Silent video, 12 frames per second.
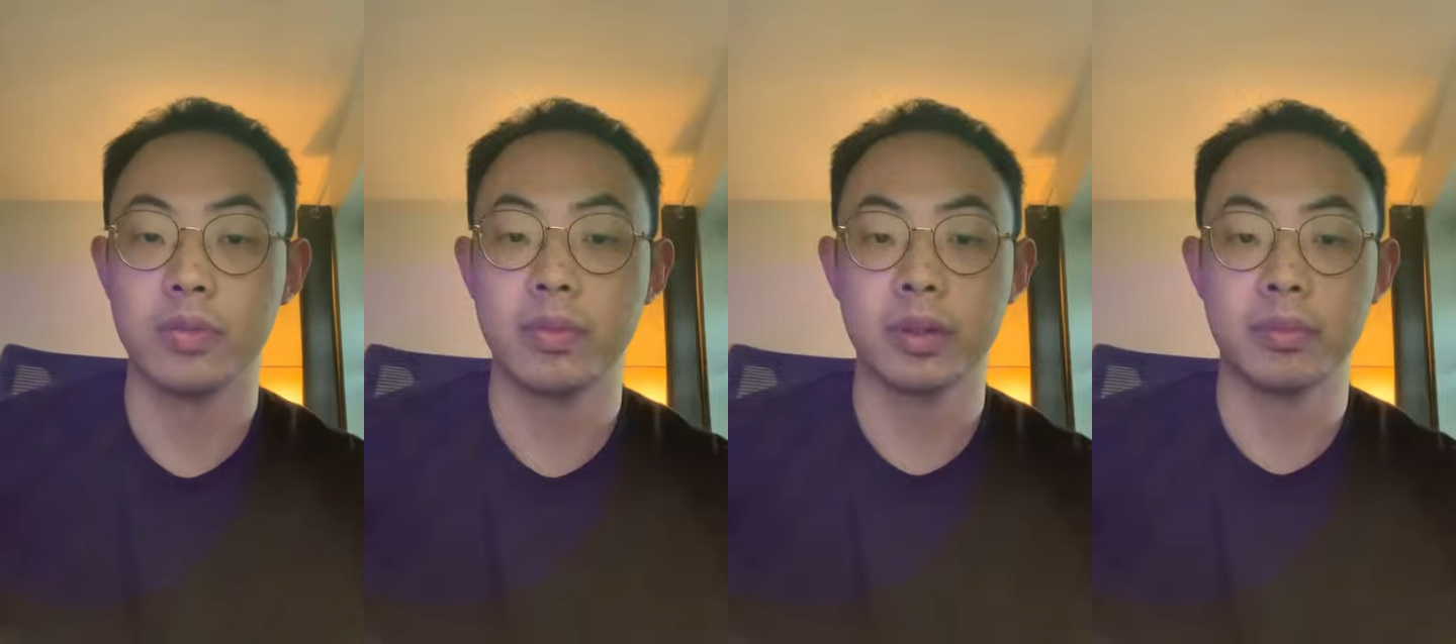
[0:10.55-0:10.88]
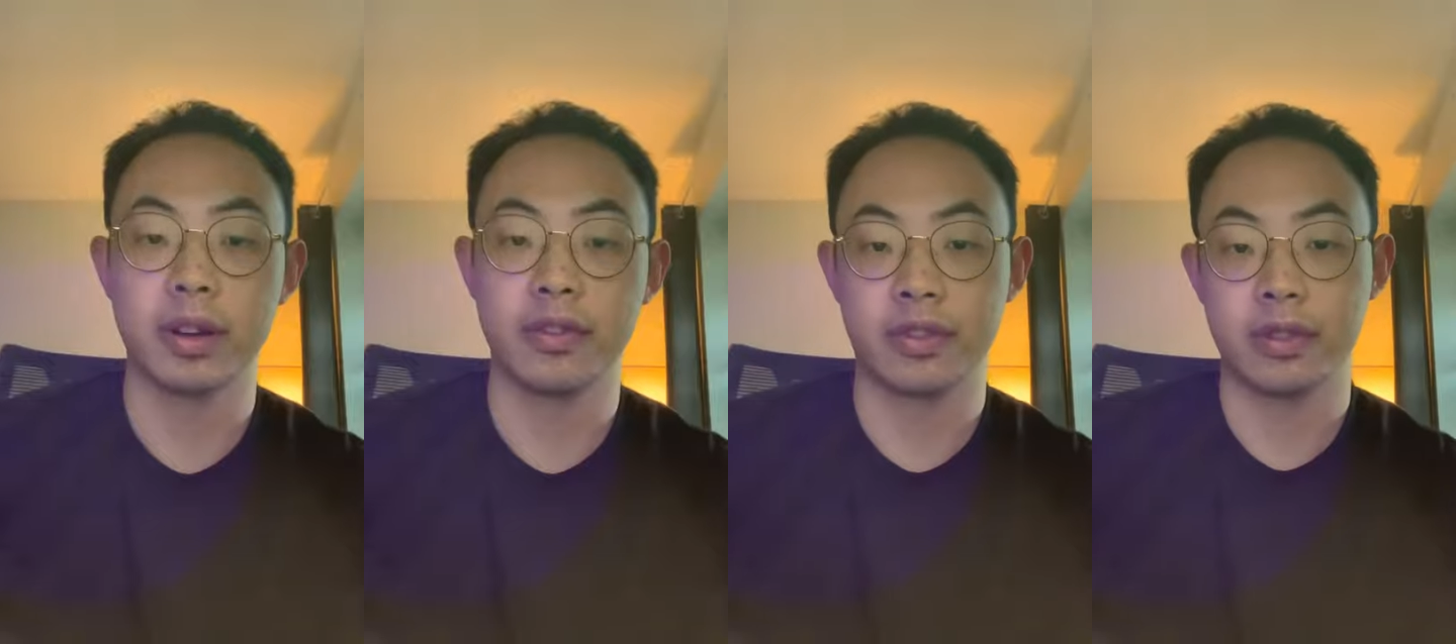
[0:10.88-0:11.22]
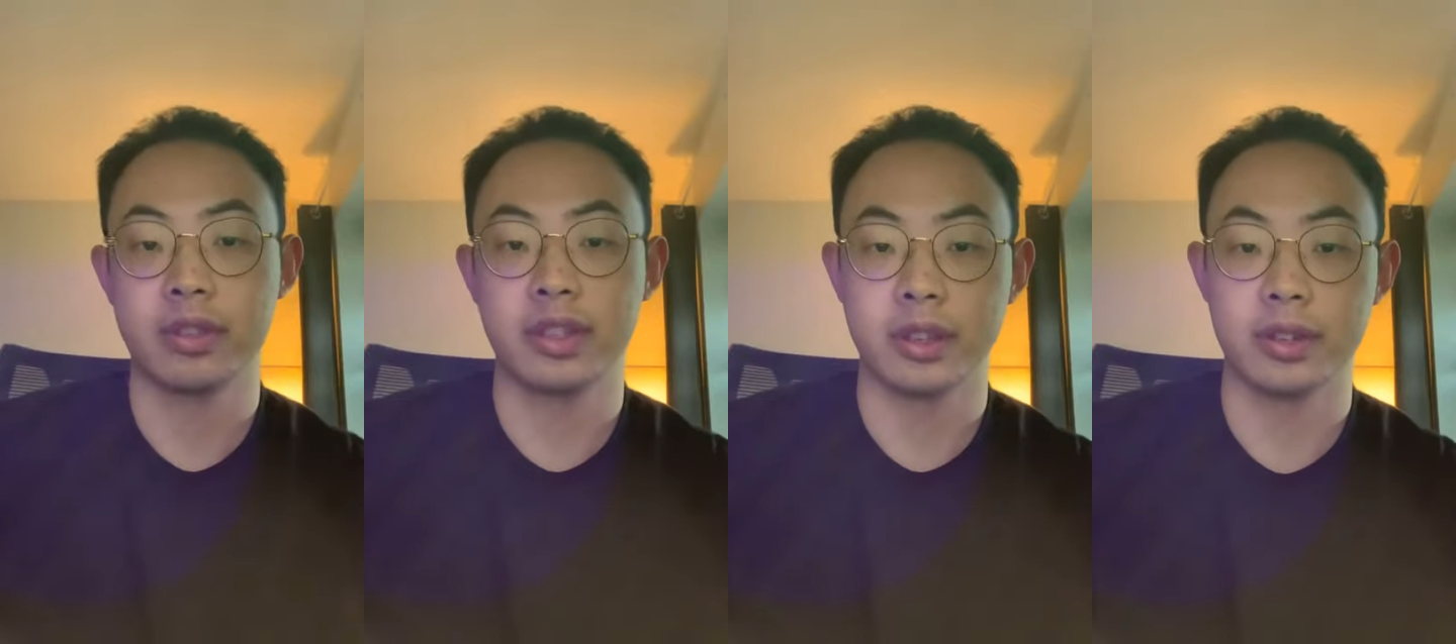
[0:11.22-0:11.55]
but my
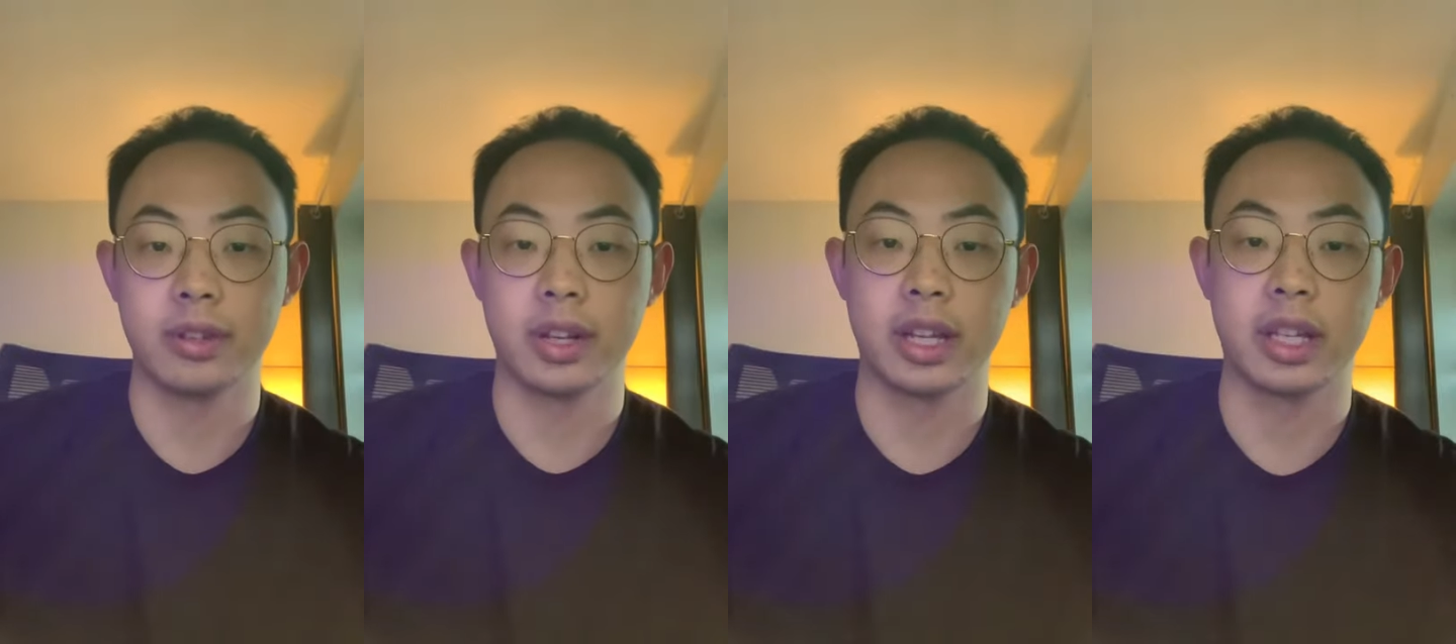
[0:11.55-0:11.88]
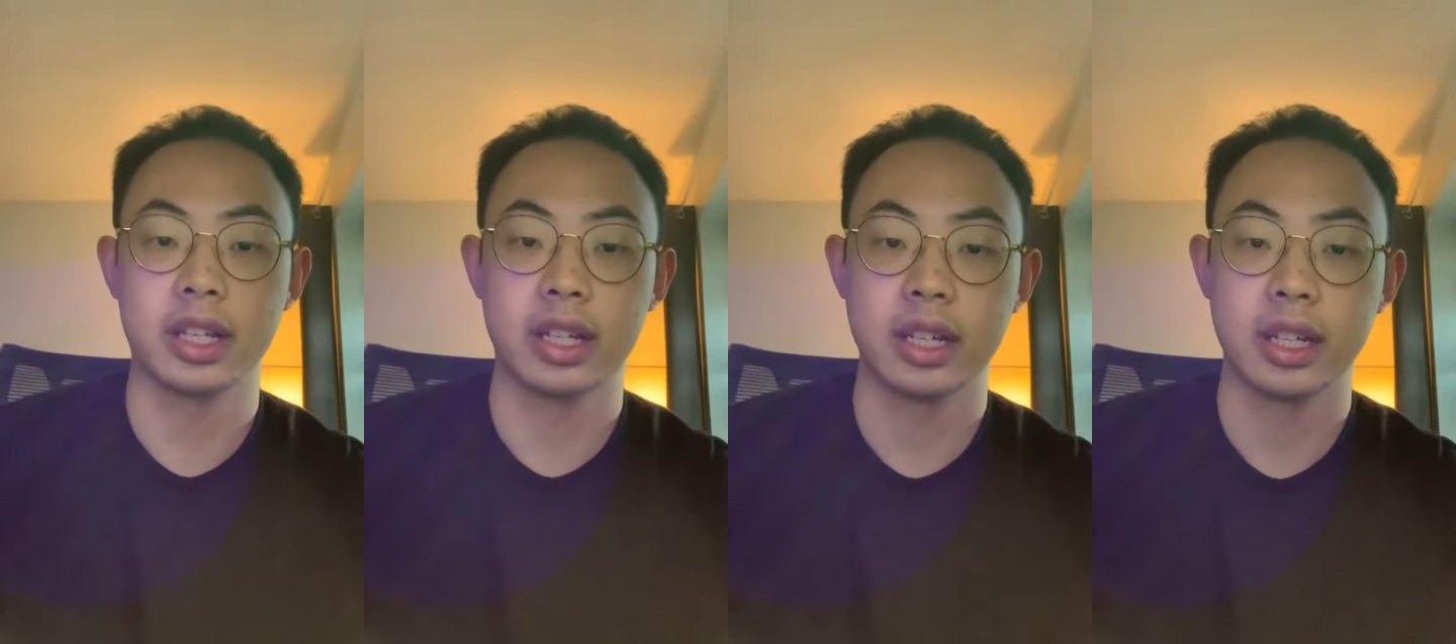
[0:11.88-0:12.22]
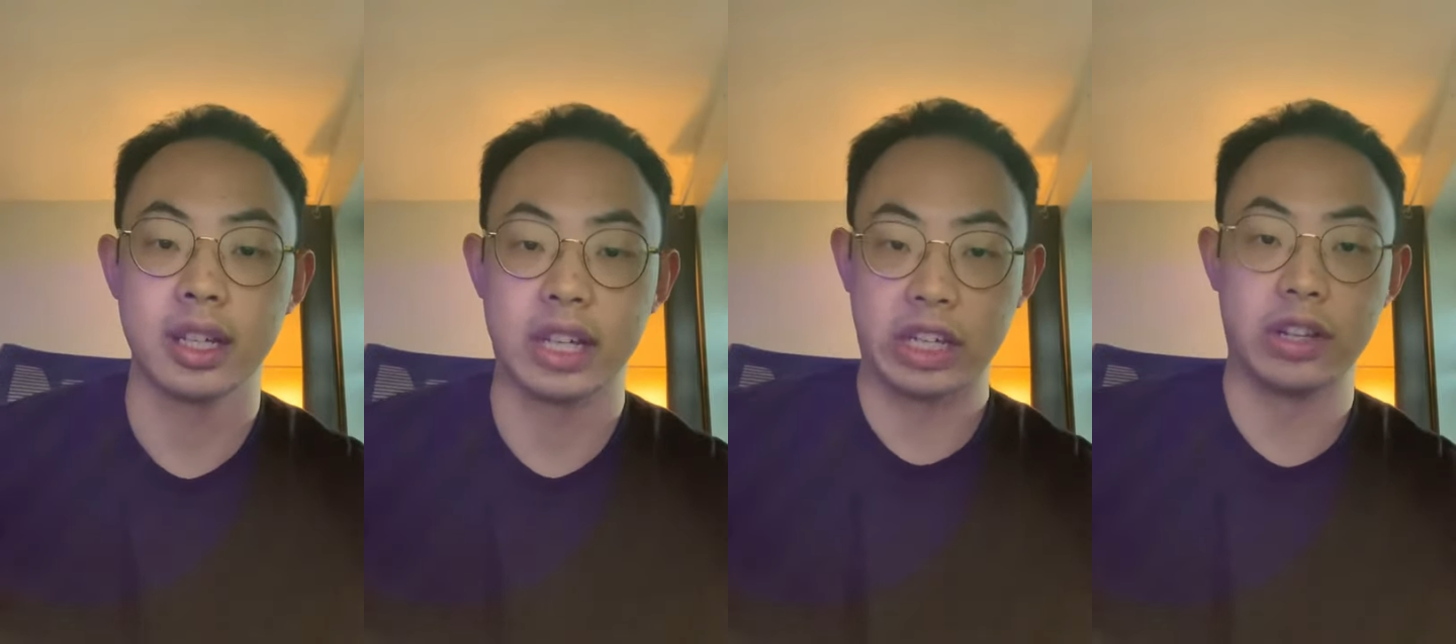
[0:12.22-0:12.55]
first year like
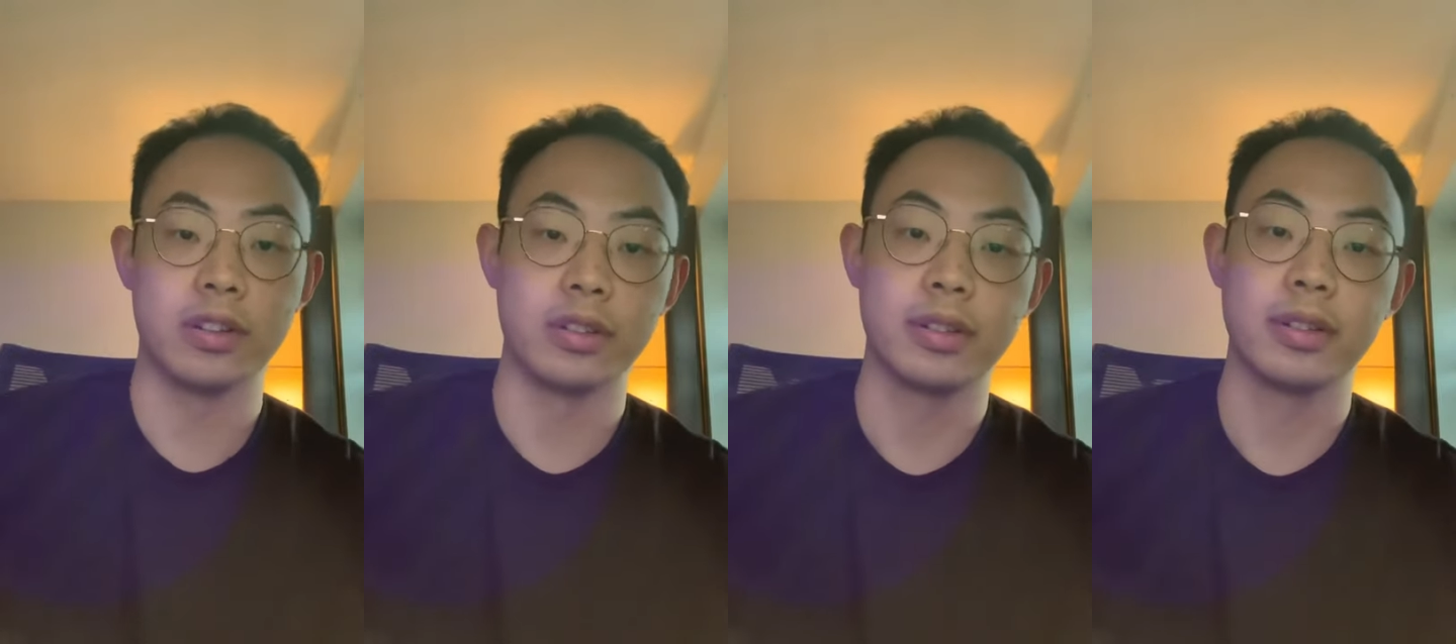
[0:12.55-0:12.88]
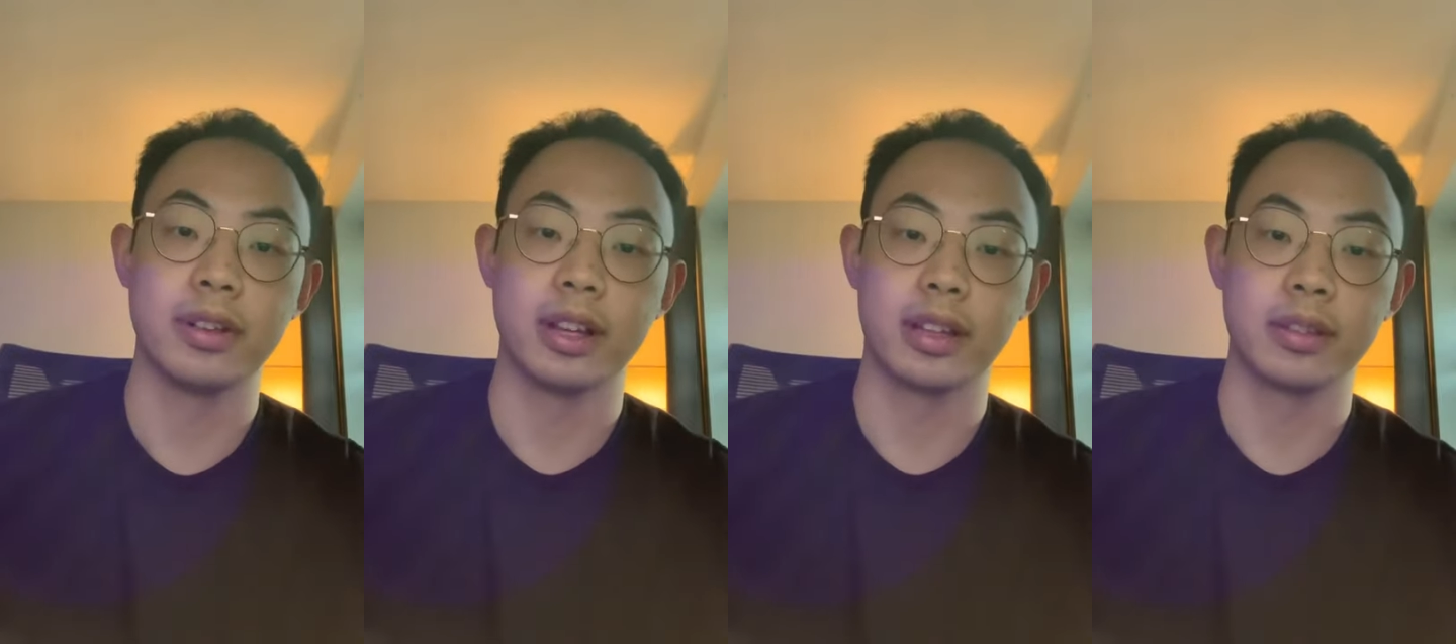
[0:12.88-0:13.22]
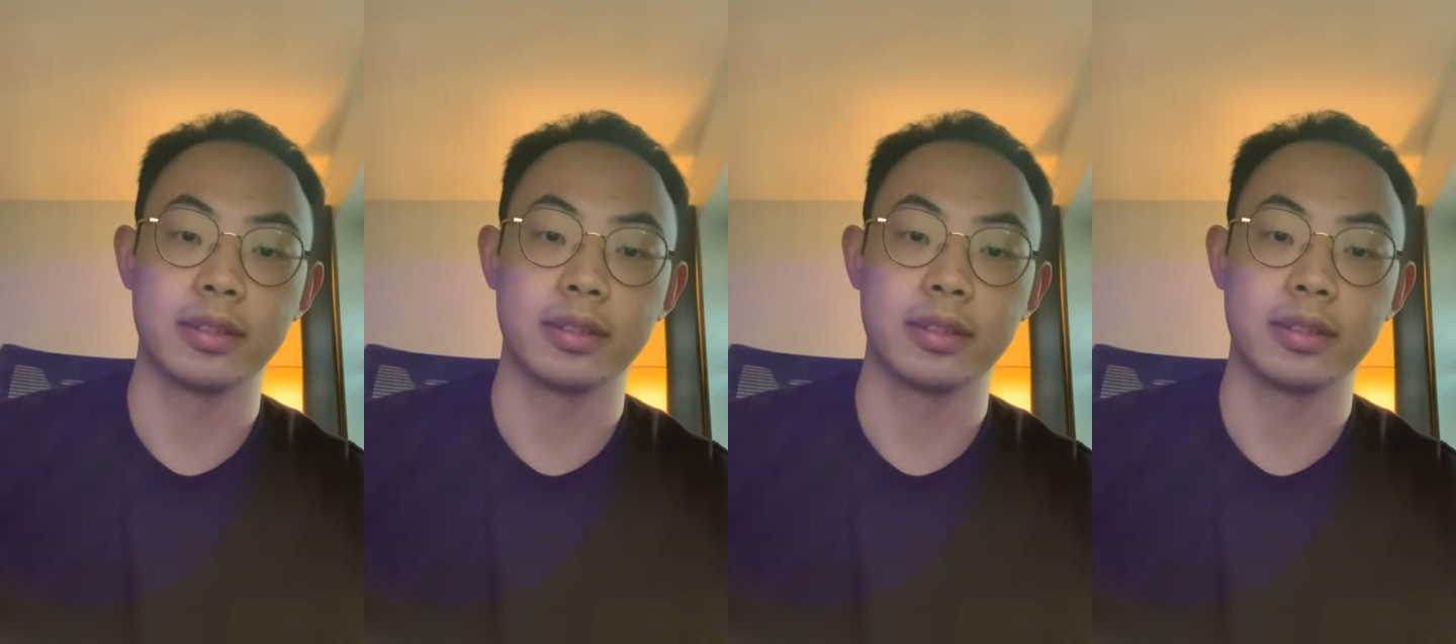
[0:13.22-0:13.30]
here, like